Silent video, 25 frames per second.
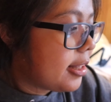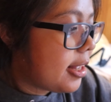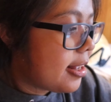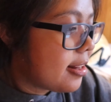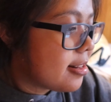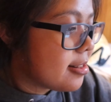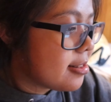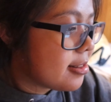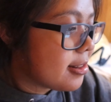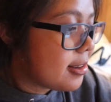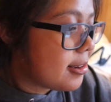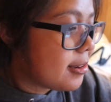
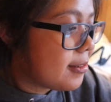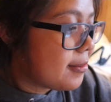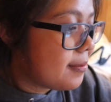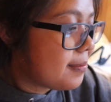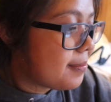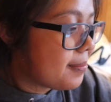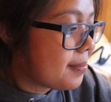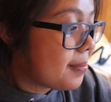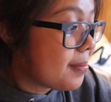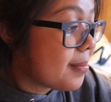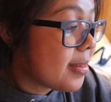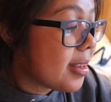that. So
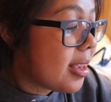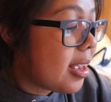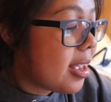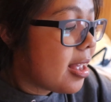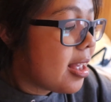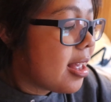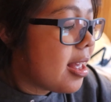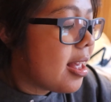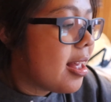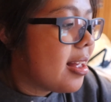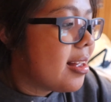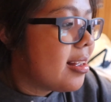
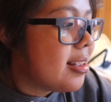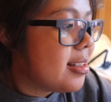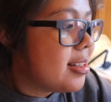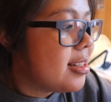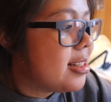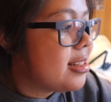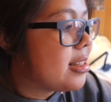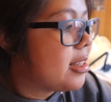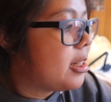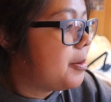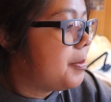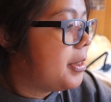
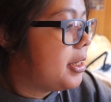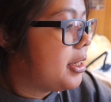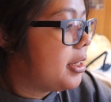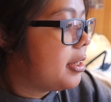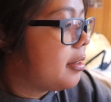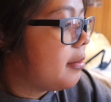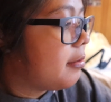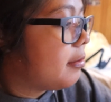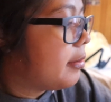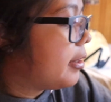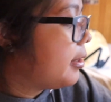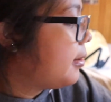it's gonna be a
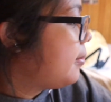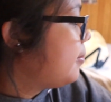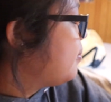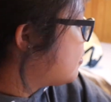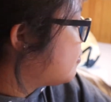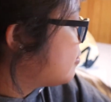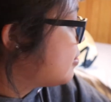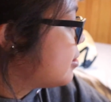good one. I